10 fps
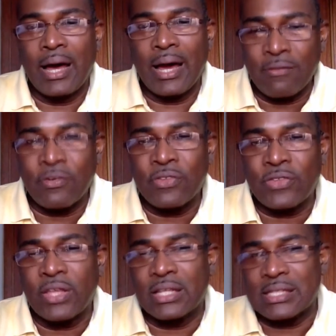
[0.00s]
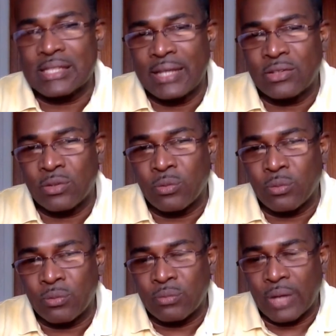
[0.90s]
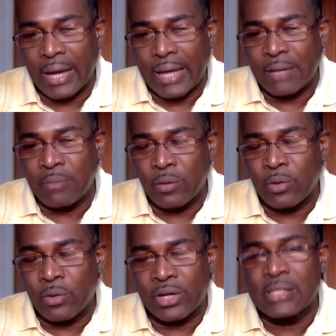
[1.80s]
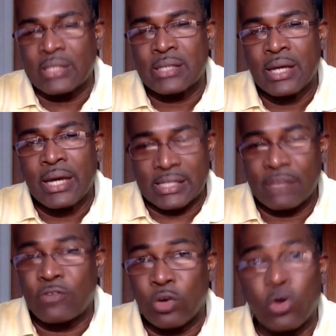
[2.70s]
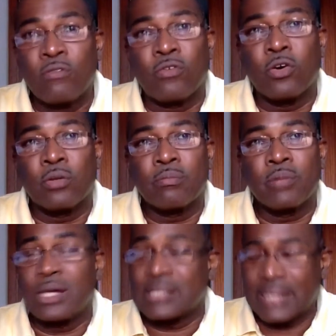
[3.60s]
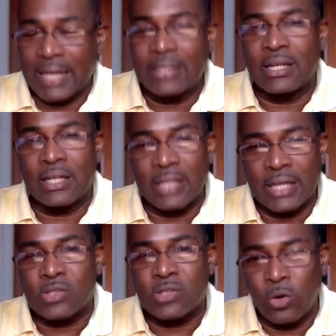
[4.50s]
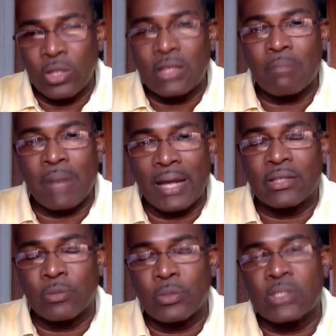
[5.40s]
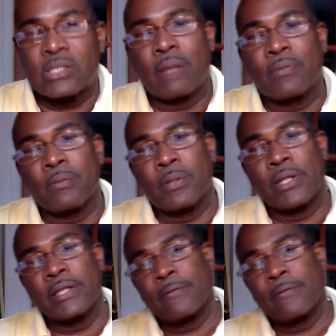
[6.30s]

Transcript: everything that has led to Guyana being where it is if you go and vote. Because at the end of the day, it's only the ballot that will stop the bullet.